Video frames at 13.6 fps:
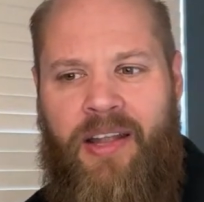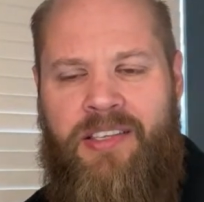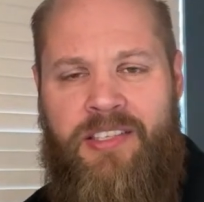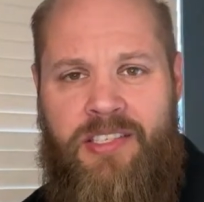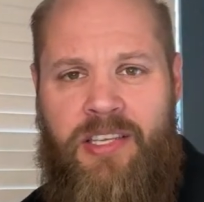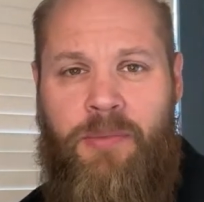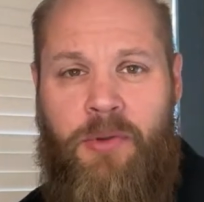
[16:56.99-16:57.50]
to
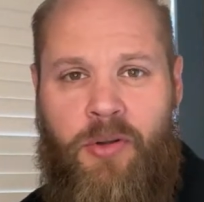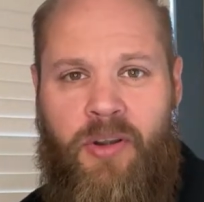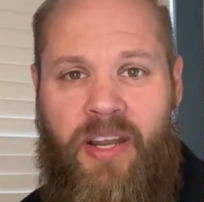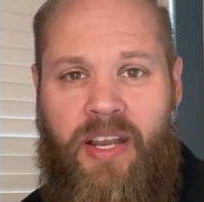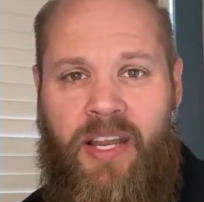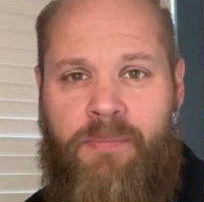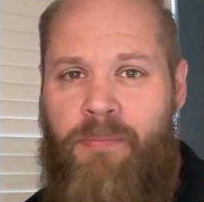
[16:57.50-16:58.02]
some
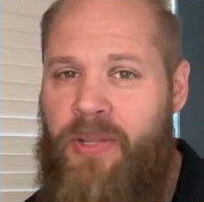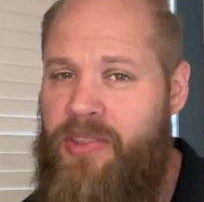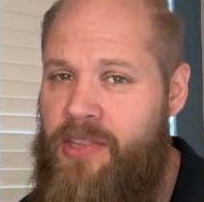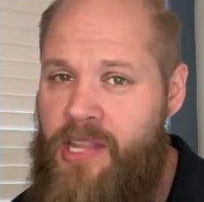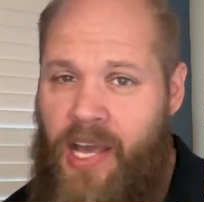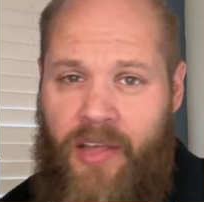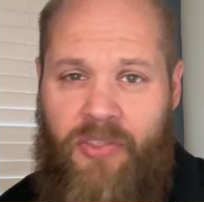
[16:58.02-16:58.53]
degree, but
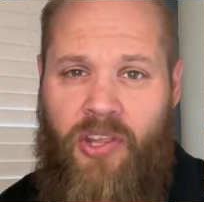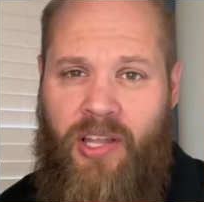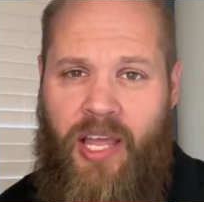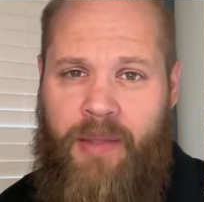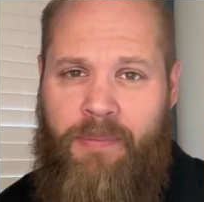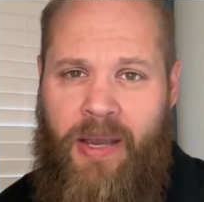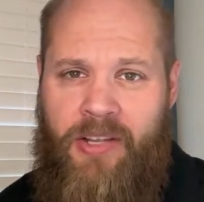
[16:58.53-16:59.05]
nothing
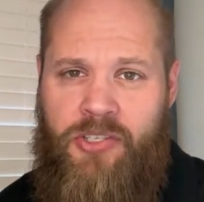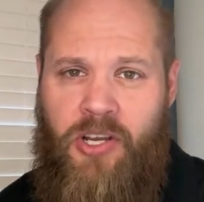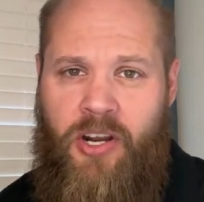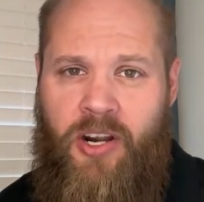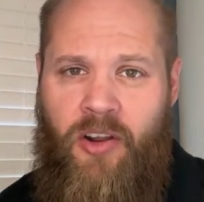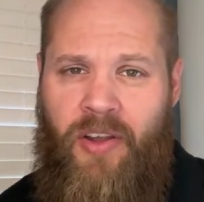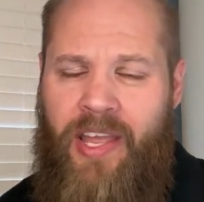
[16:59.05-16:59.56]
like Mounjaro.